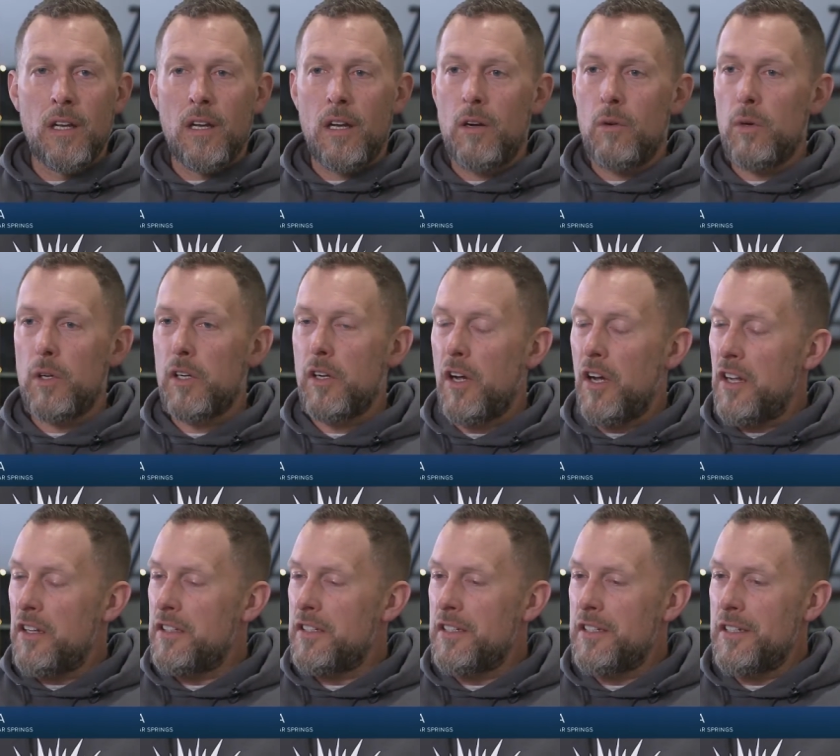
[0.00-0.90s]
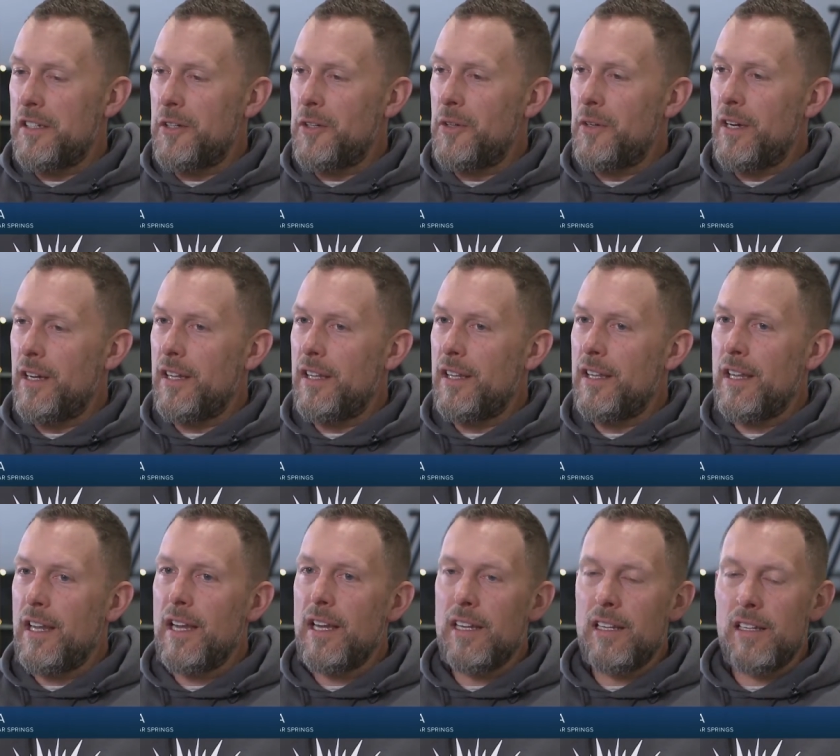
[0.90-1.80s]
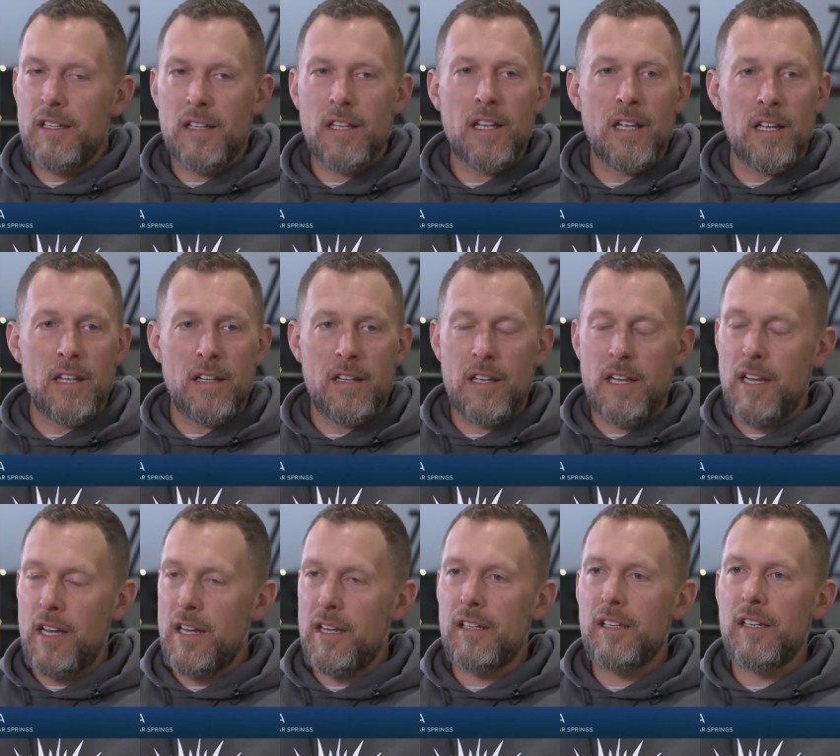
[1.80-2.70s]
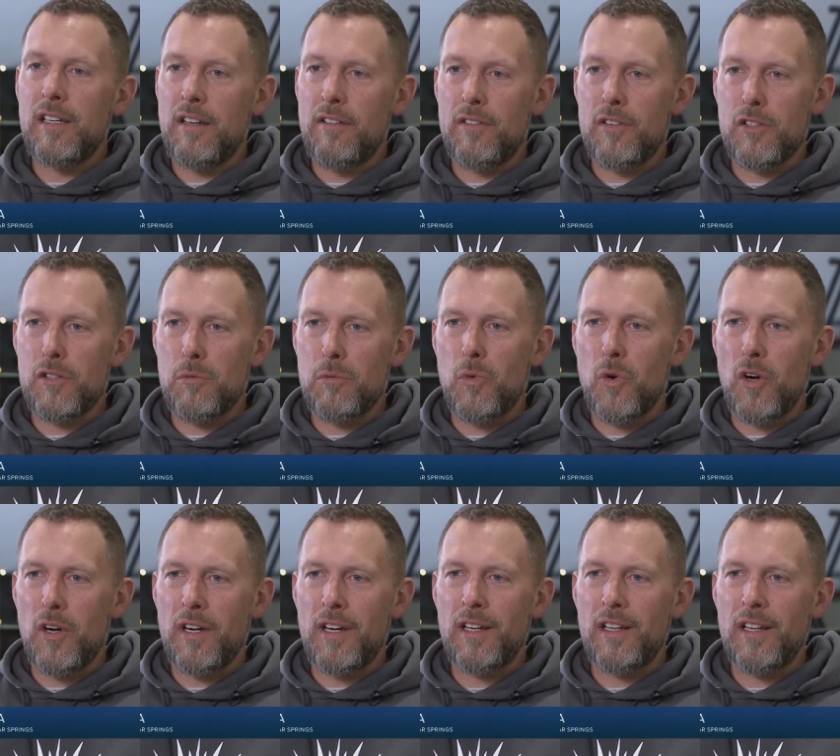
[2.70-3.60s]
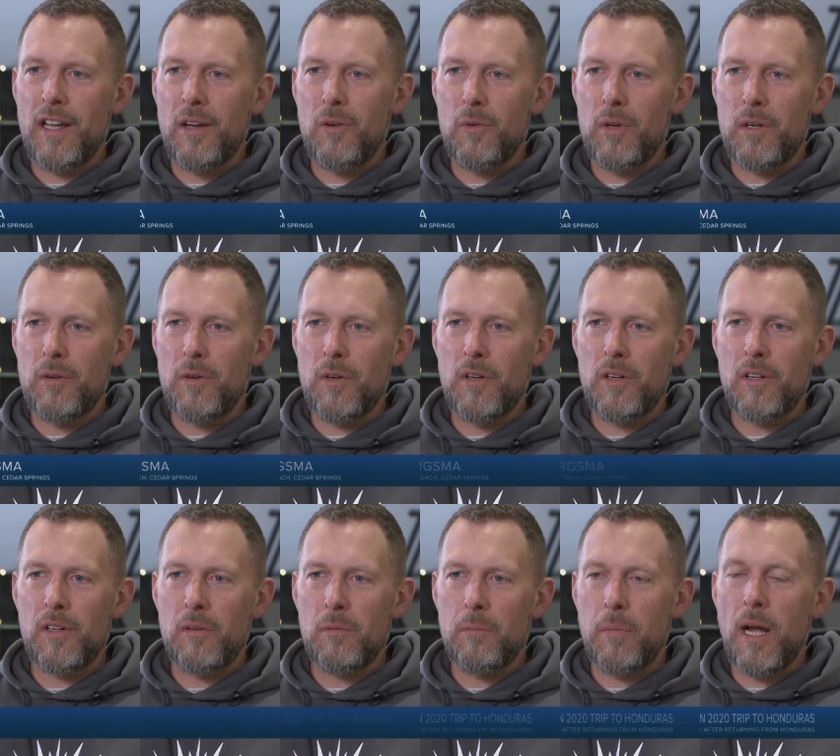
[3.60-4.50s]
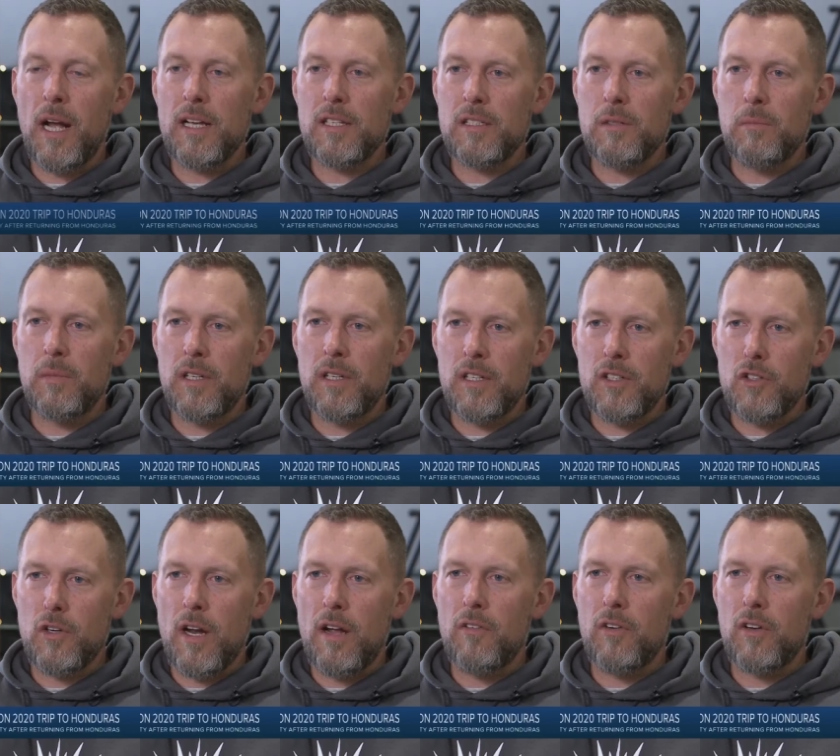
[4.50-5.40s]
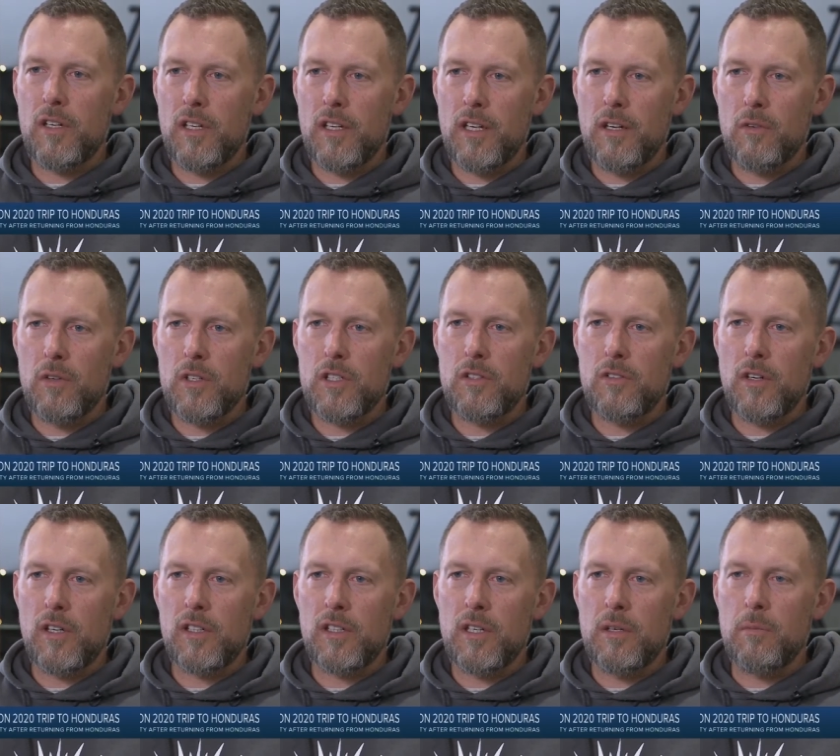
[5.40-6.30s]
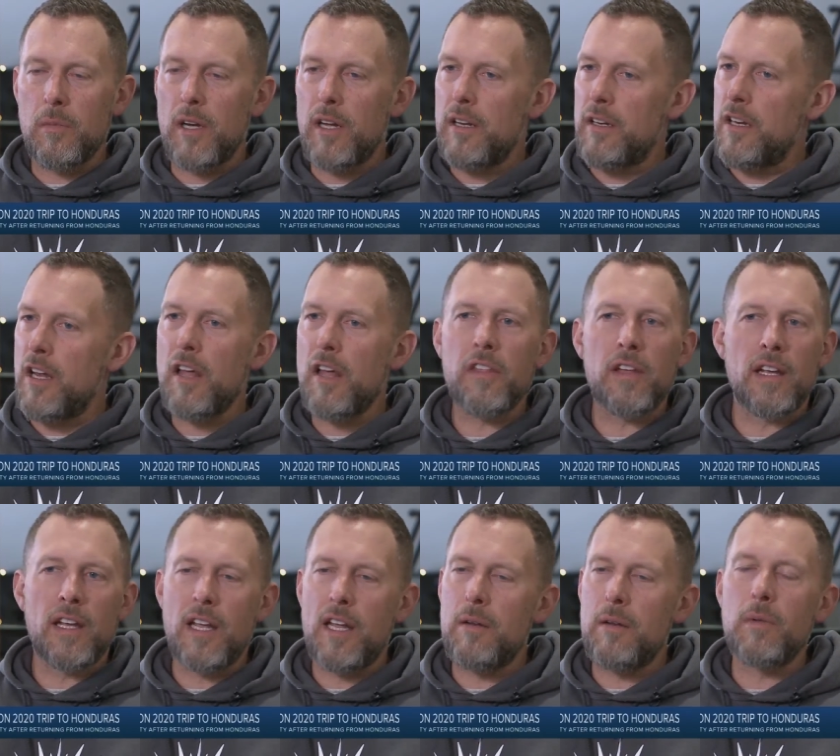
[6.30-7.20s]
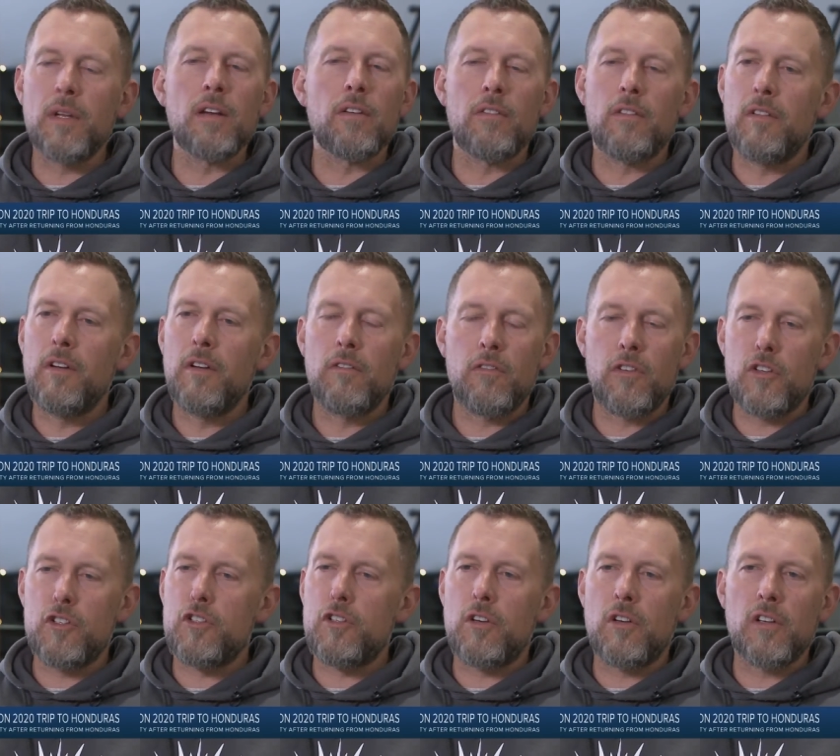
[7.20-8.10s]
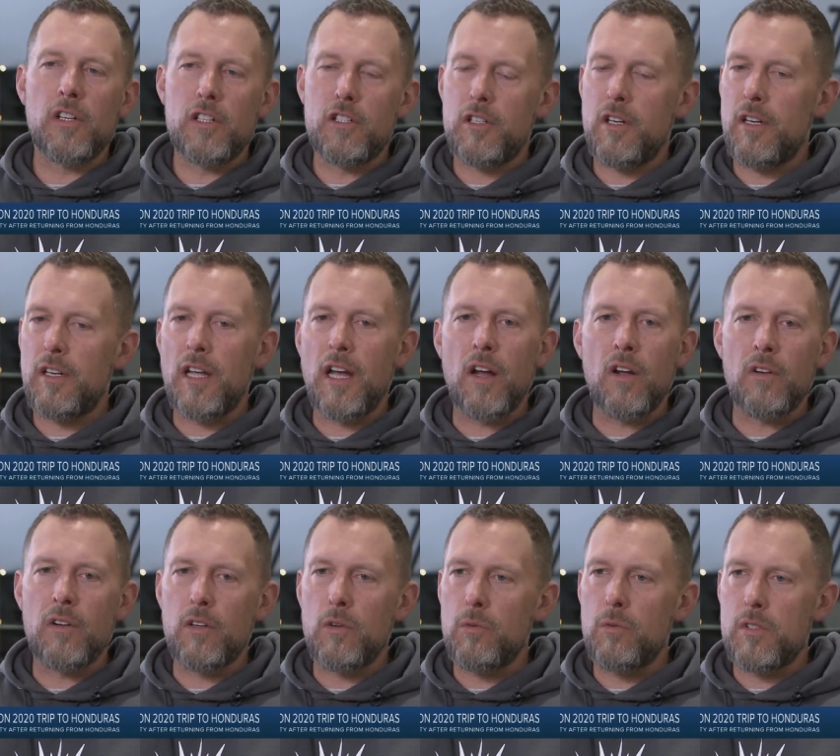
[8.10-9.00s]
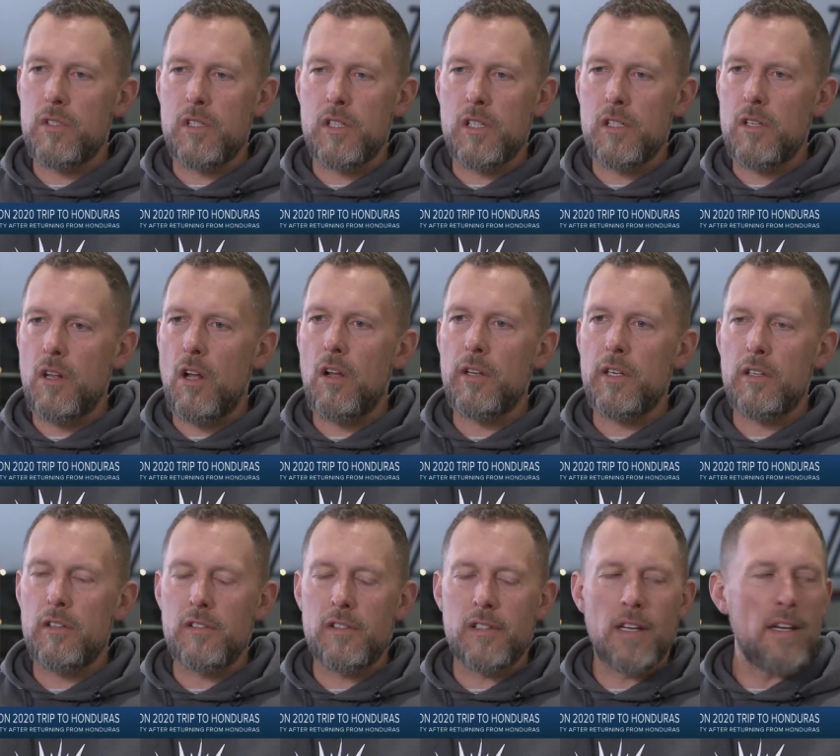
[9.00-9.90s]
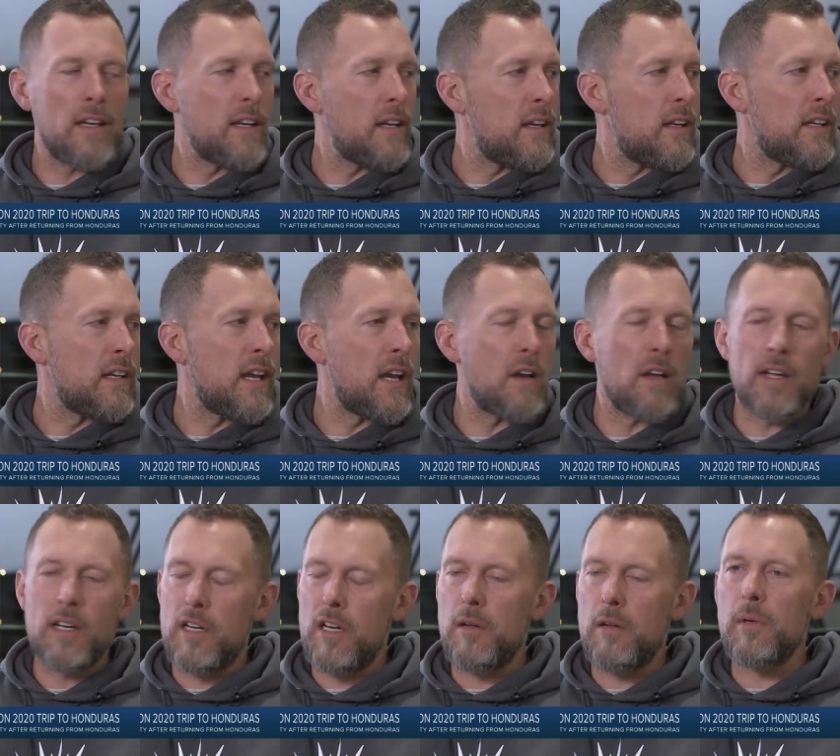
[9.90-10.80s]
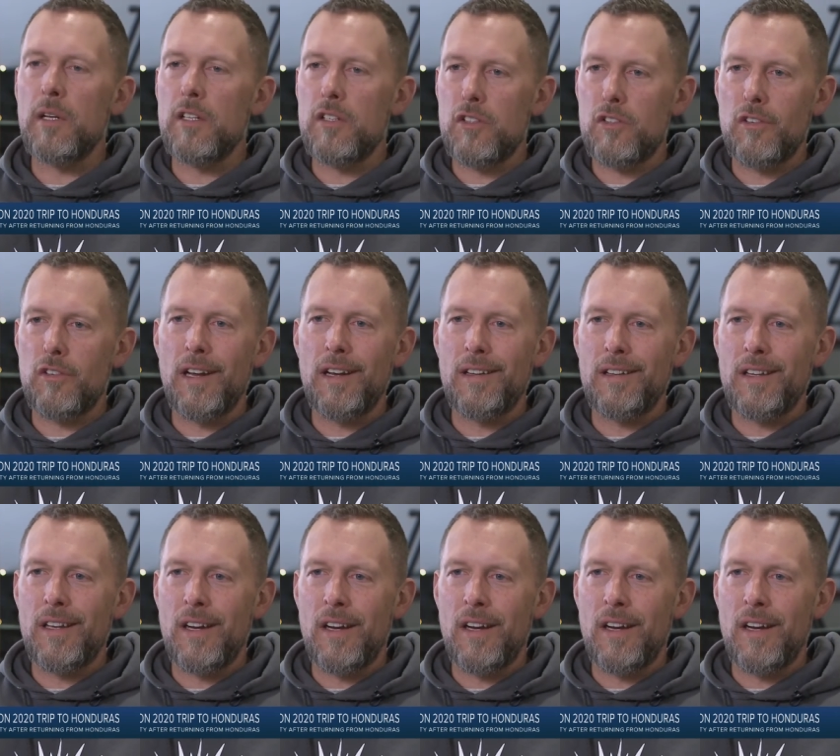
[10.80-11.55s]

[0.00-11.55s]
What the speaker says: were called to do, and they had given some warning that we were possibly travel could get restricted, but nothing had been for surely shut down. There was just all hearsay. And yeah, I ended up getting stranded